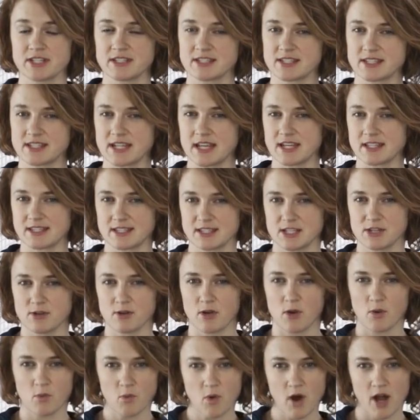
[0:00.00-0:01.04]
in state
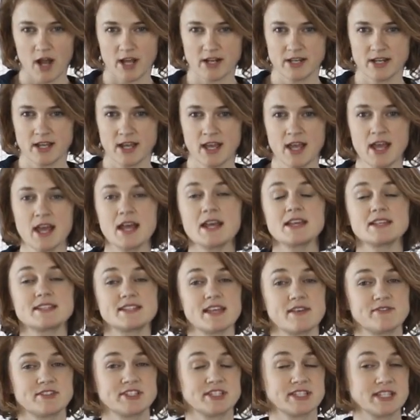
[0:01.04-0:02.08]
0, 1,
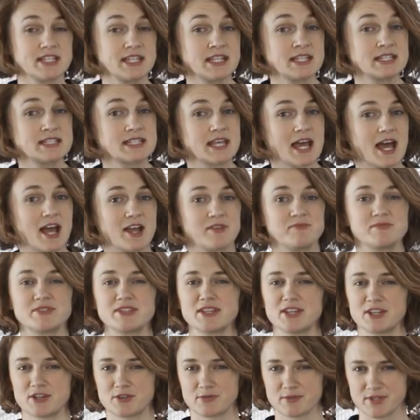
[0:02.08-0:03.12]
17 times
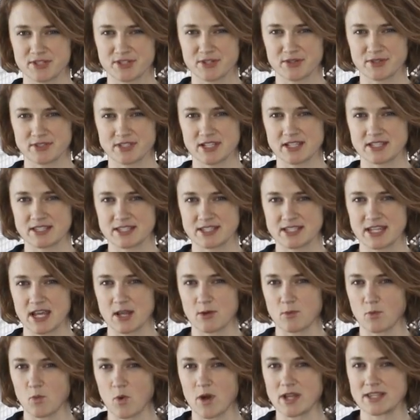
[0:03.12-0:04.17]
it'll result in
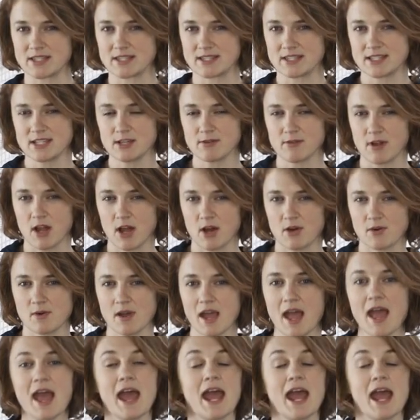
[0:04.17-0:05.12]
state 1, 0,